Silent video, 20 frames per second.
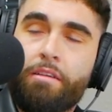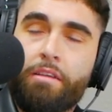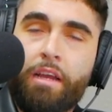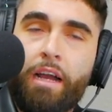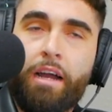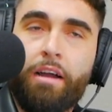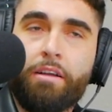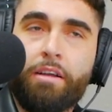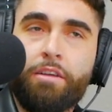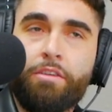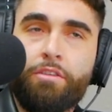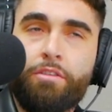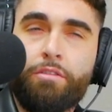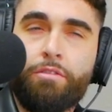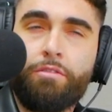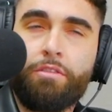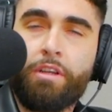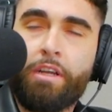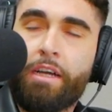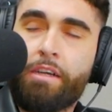how could
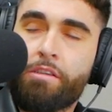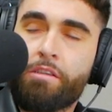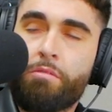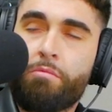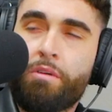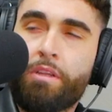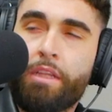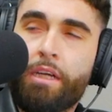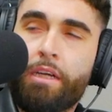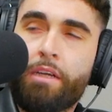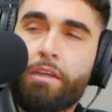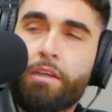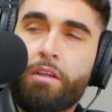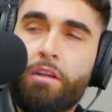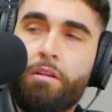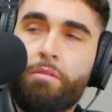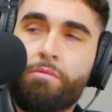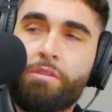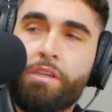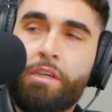you deny someone that you
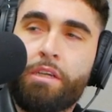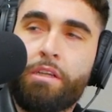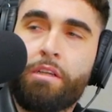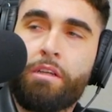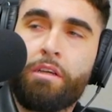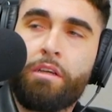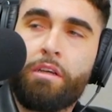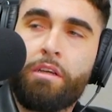know what i'm saying